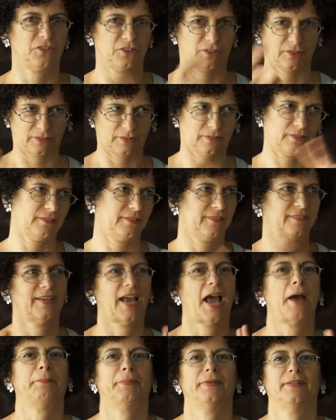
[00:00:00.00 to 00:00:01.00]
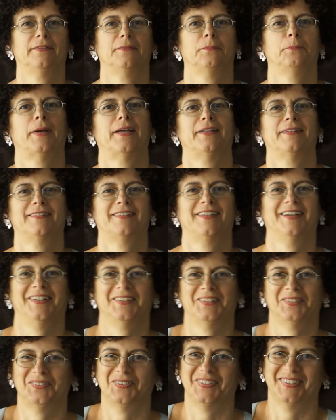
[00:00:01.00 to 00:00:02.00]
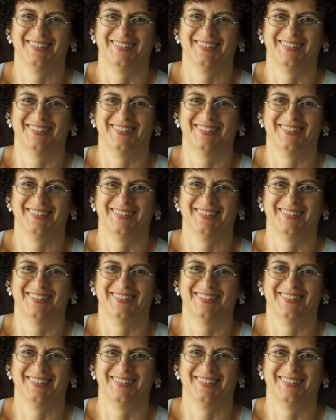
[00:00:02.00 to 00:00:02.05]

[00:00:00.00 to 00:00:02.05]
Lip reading: just happens by itself.